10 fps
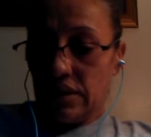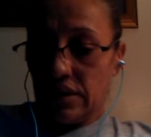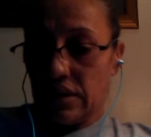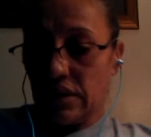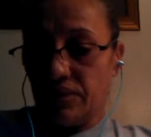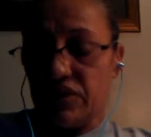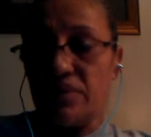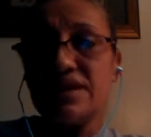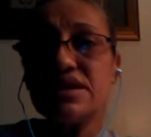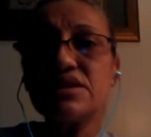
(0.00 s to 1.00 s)
The
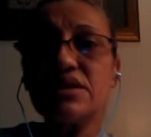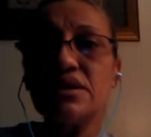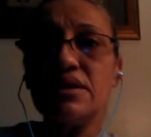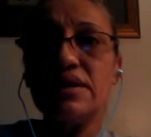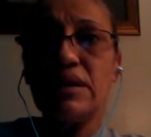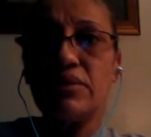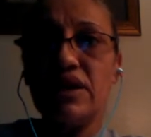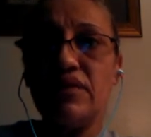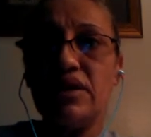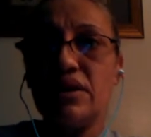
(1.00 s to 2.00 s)
message that I'm
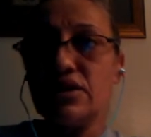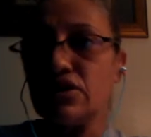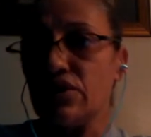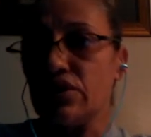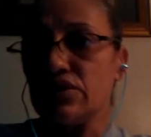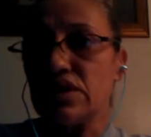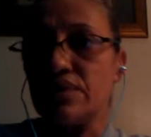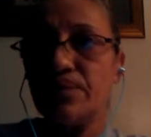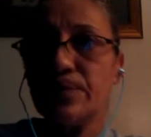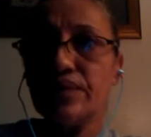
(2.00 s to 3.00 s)
giving are to those
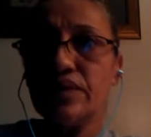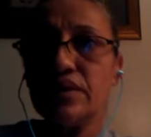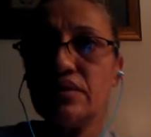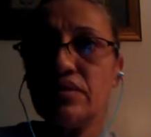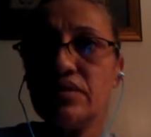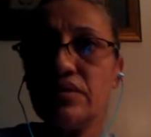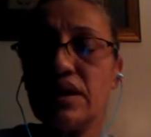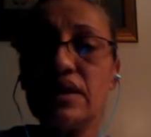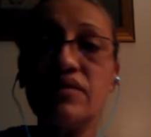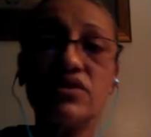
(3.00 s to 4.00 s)
that,
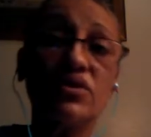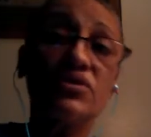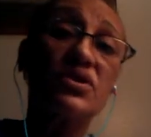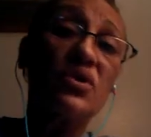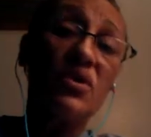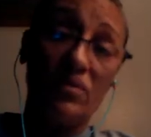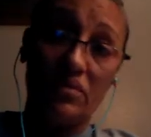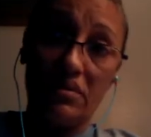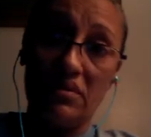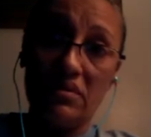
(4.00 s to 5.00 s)
and even to those that
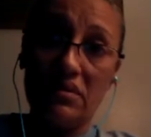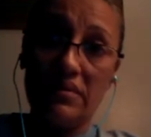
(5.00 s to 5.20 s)
don't